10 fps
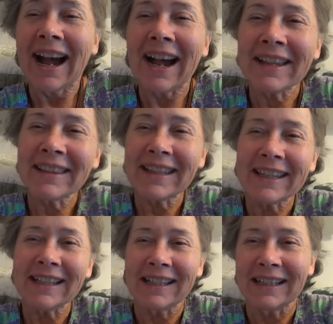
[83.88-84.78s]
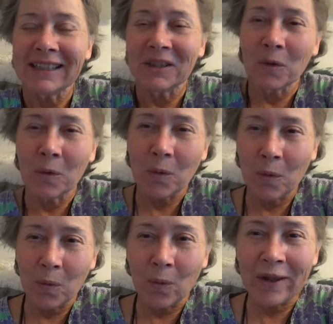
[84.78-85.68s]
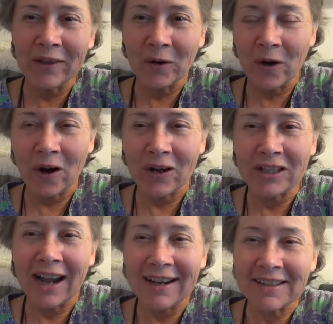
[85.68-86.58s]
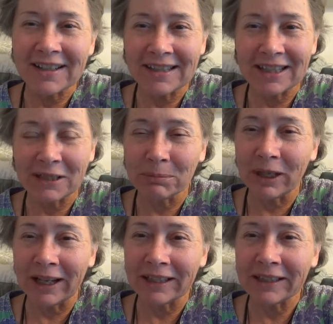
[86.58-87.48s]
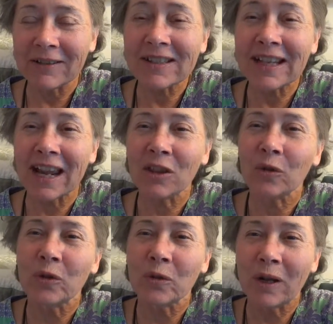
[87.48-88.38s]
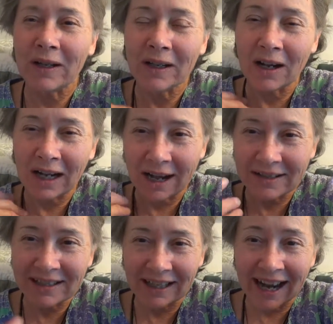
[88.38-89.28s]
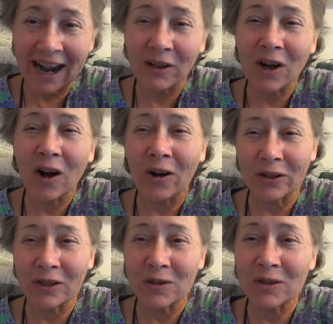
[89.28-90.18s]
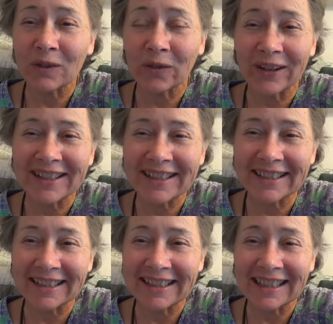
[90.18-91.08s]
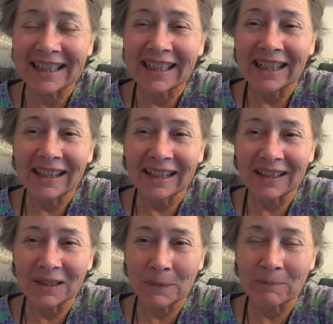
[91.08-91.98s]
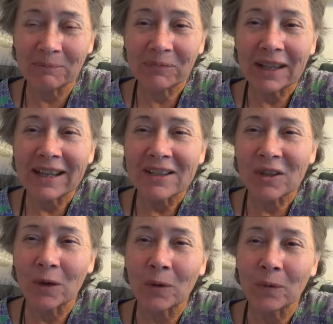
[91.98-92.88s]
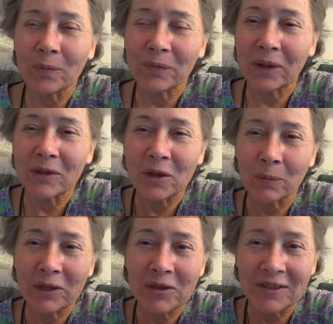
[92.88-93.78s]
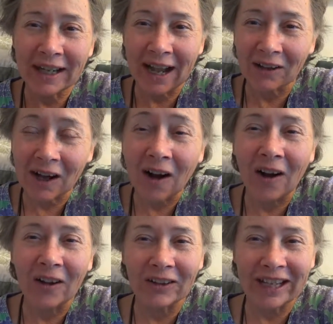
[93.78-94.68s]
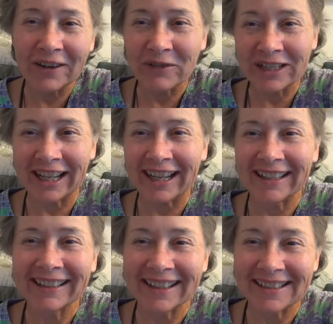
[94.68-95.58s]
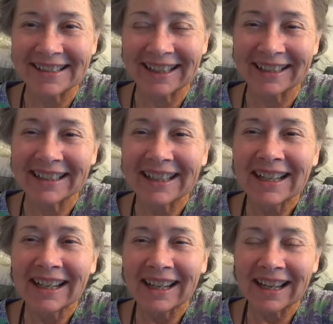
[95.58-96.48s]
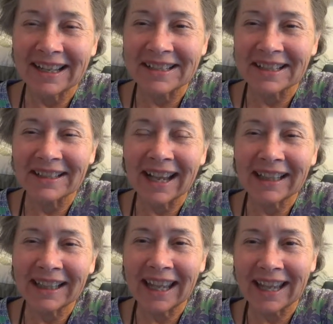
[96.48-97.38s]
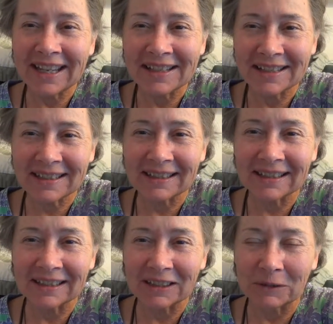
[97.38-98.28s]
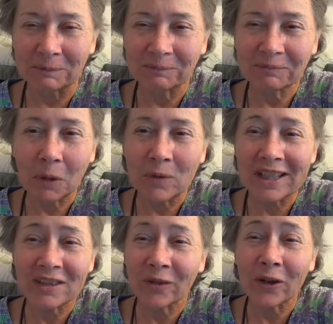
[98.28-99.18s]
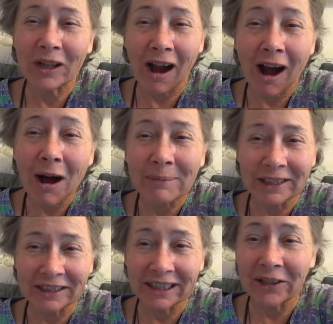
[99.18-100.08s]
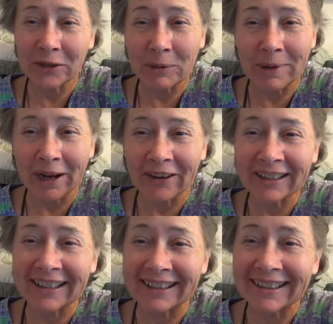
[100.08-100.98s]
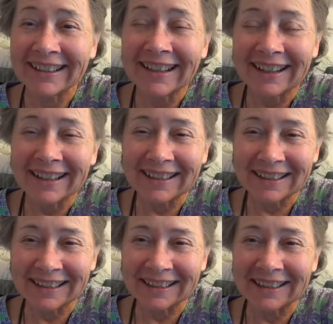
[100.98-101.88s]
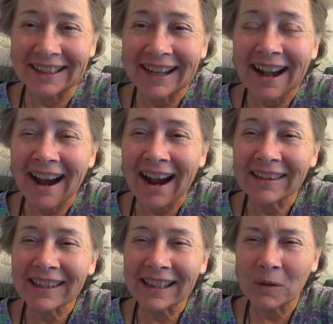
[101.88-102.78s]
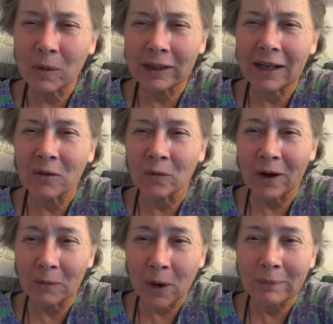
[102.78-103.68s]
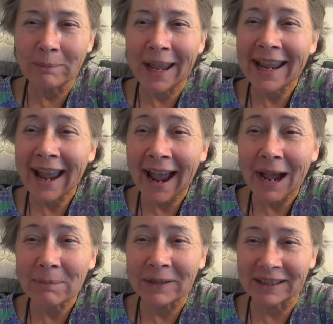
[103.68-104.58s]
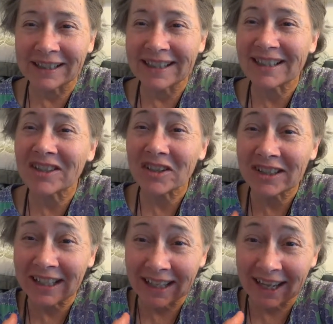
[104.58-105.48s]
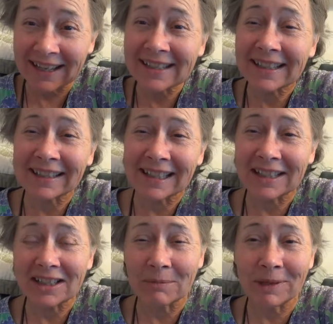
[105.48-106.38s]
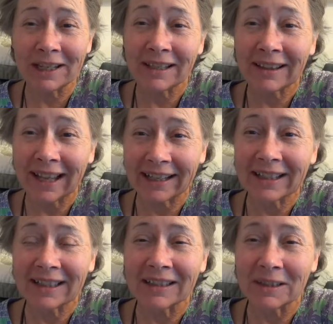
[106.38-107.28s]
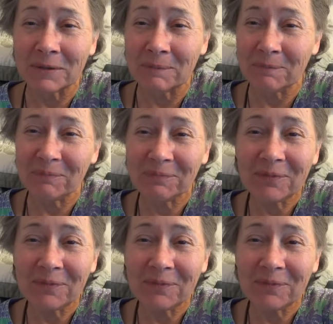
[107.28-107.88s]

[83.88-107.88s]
I think uh, when there are toxins in the blood, say through constant alcohol use, for instance, um, so so we're using alcohol every day, let's say, and in that case, um, which is very common here in America, uh, I think what what may happen this is just a guess. It needs to be like um,